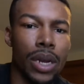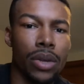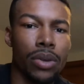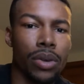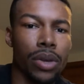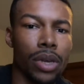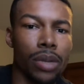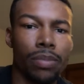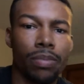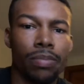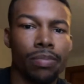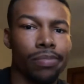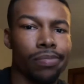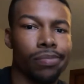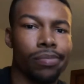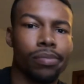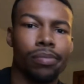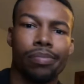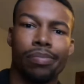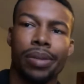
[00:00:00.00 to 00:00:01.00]
You can
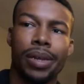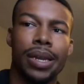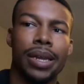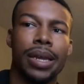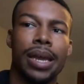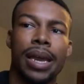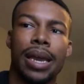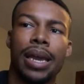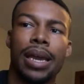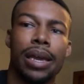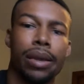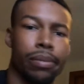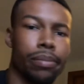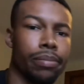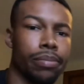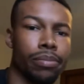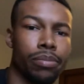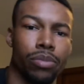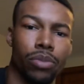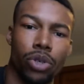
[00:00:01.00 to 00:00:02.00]
play the
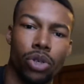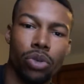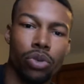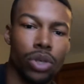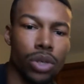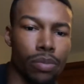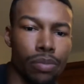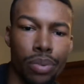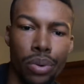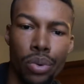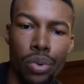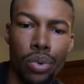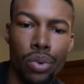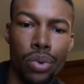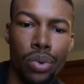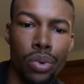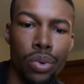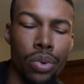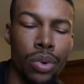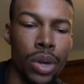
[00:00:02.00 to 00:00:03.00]
game, shoot some
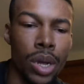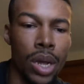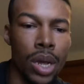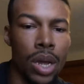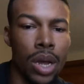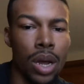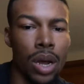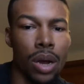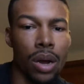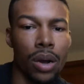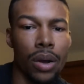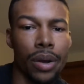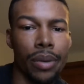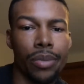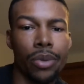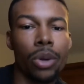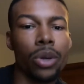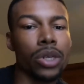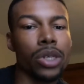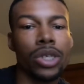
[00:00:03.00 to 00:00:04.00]
pool,
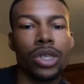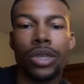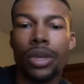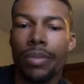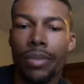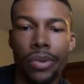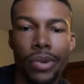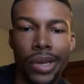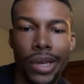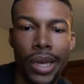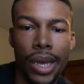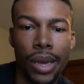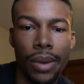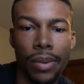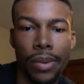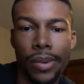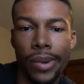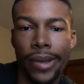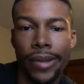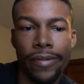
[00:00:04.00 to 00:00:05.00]
or just communicate
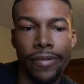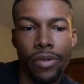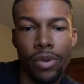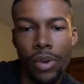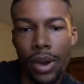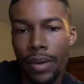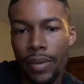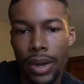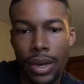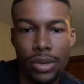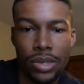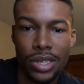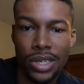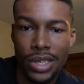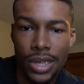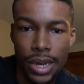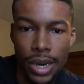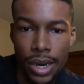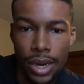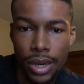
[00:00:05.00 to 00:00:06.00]
with whoever else
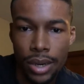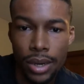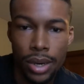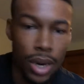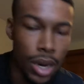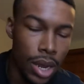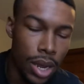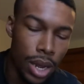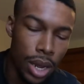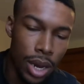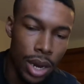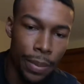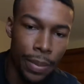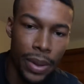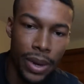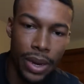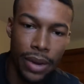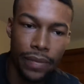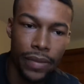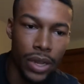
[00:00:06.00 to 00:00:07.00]
is there,
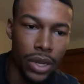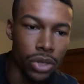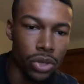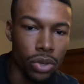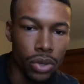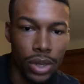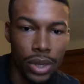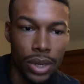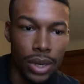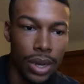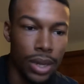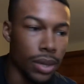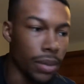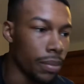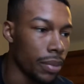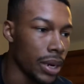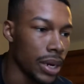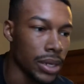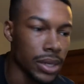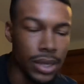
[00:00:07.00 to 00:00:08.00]
depending if they're joining another
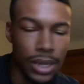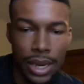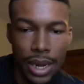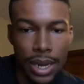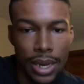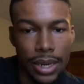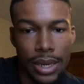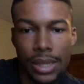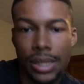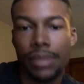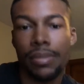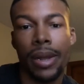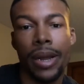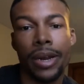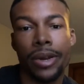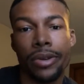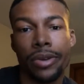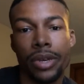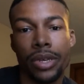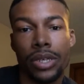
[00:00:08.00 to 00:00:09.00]
branch or not. It doesn't
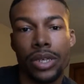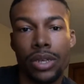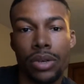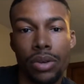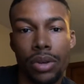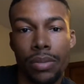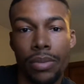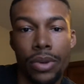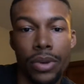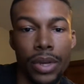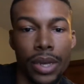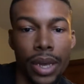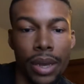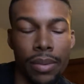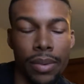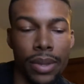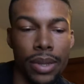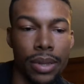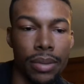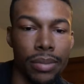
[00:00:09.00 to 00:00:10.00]
matter. You can still
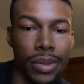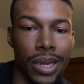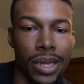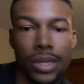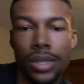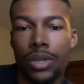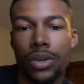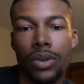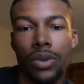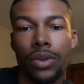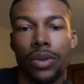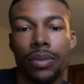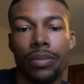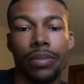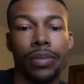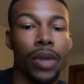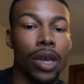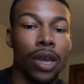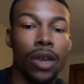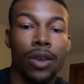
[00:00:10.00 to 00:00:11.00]
communicate with them, get to know
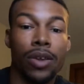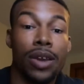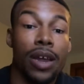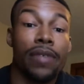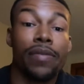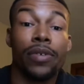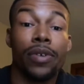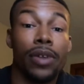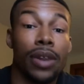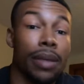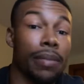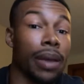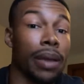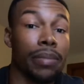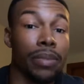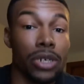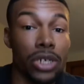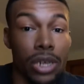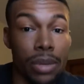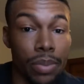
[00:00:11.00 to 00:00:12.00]
them. You never know, they
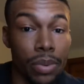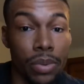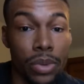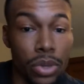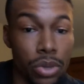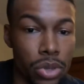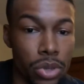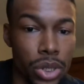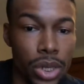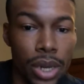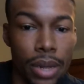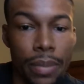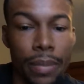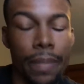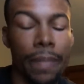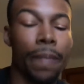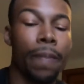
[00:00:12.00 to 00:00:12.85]
might be shipping when you ship.